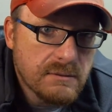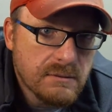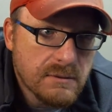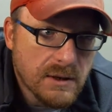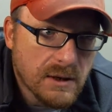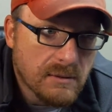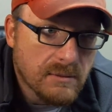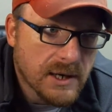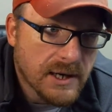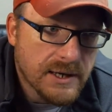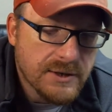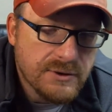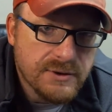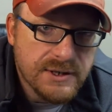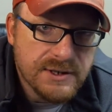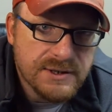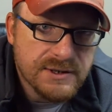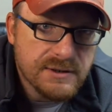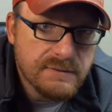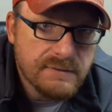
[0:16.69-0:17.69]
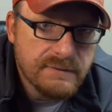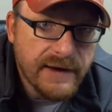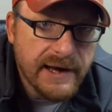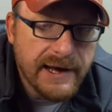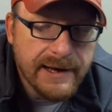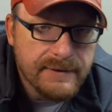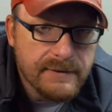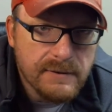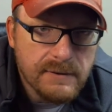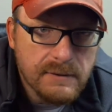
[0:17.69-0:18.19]
carbohydrates and
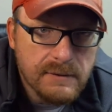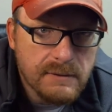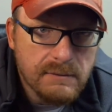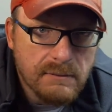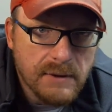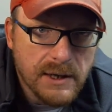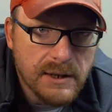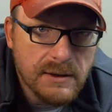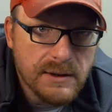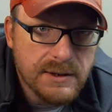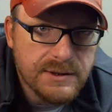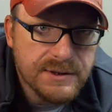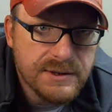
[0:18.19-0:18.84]
fat, right?